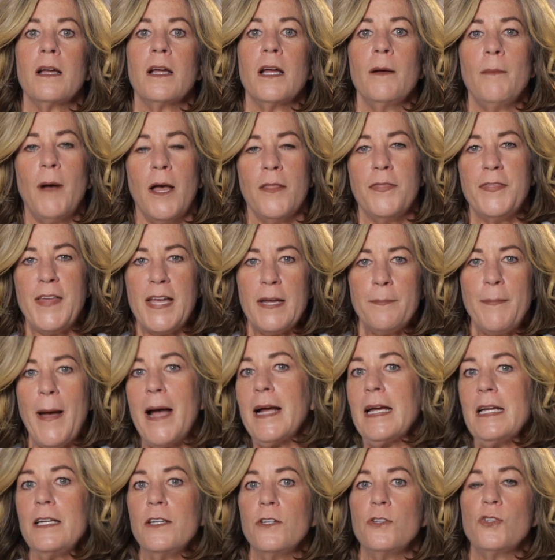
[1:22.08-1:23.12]
Come on, think
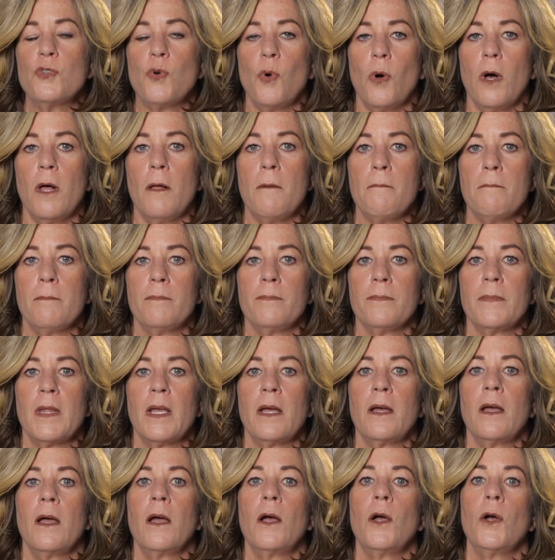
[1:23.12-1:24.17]
back into school.
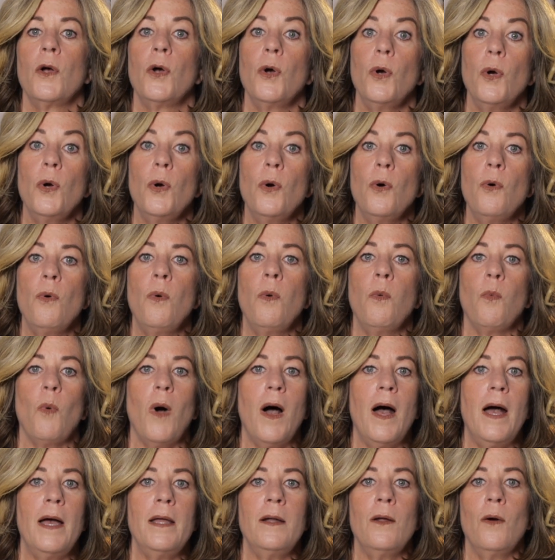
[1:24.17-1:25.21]
Who,
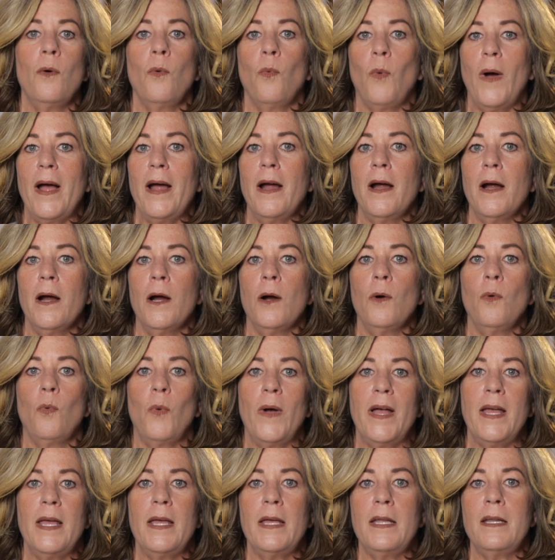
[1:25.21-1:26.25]
what, where,
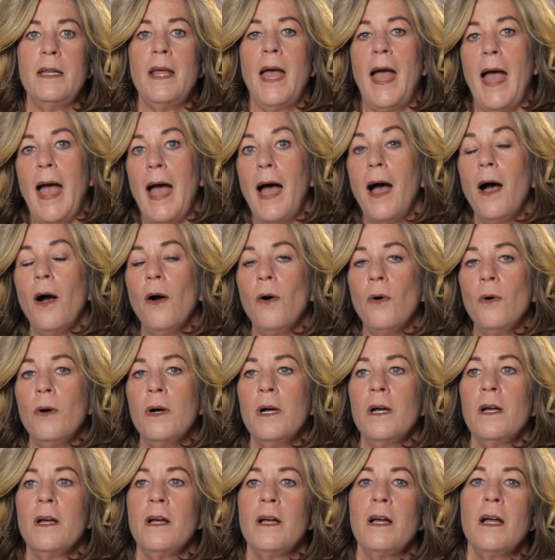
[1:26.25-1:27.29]
when, how?
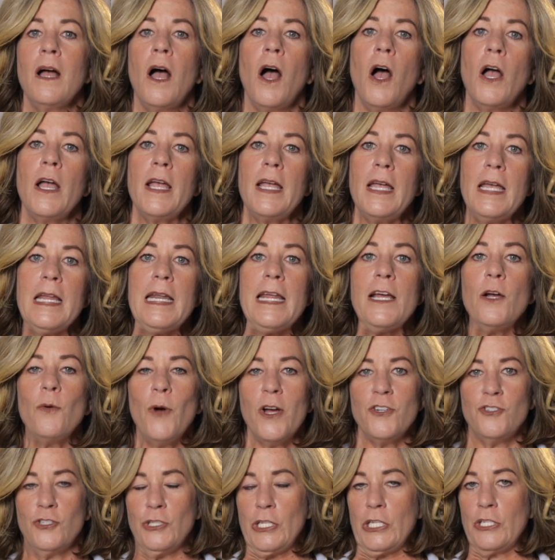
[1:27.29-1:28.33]
Any
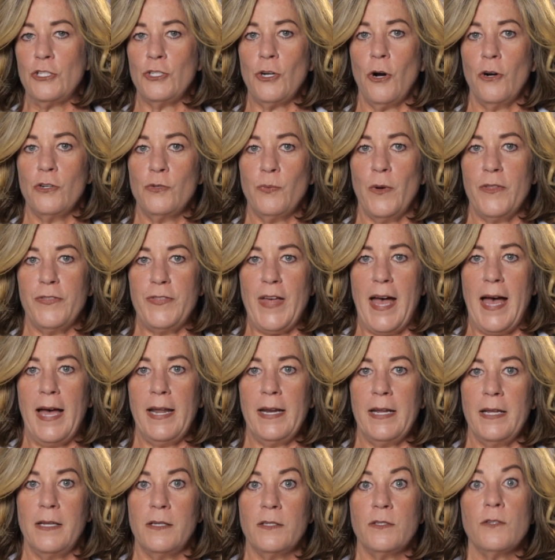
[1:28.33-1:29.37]
question that starts with
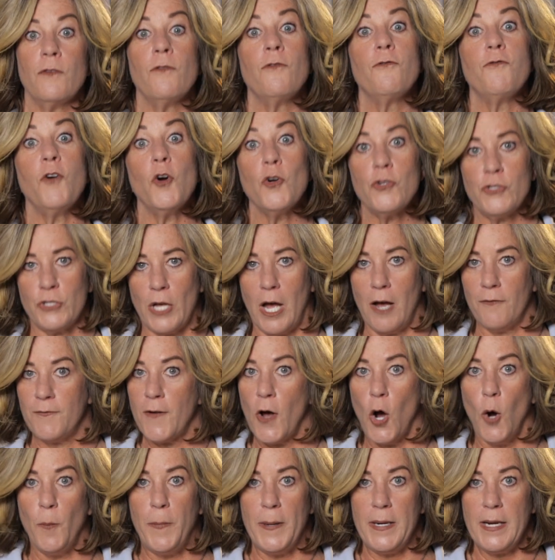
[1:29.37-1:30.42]
that is, first off,
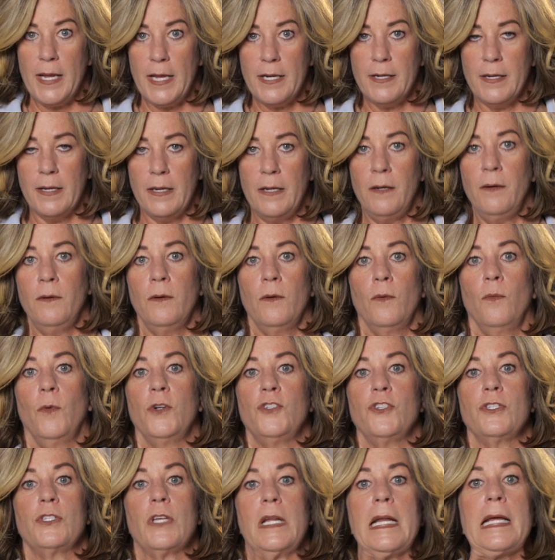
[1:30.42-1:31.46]
open-ended,
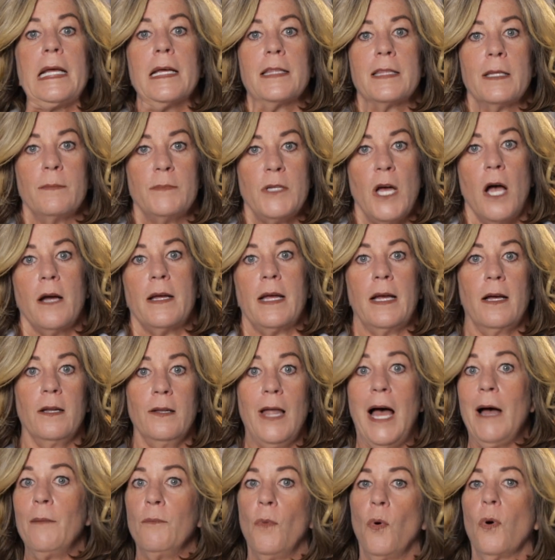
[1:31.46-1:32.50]
which is gonna get them talking a
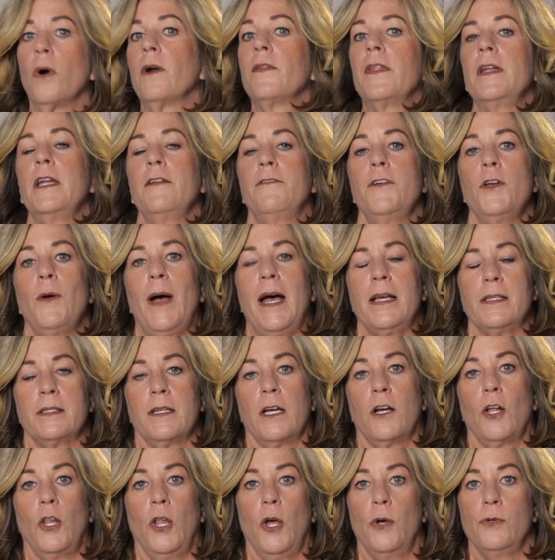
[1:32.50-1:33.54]
lot more than if you ask
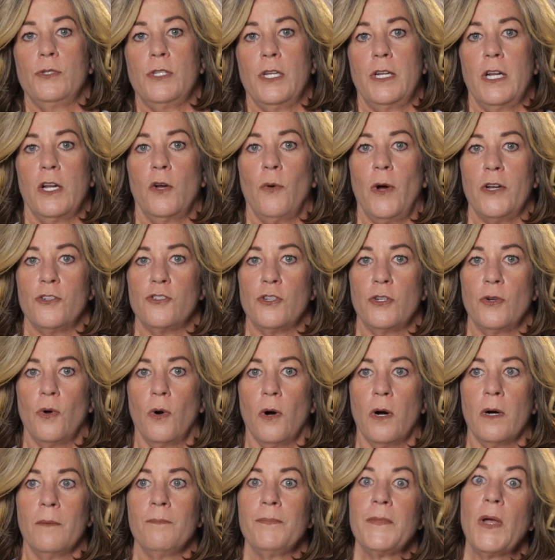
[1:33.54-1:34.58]
a closed-ended question or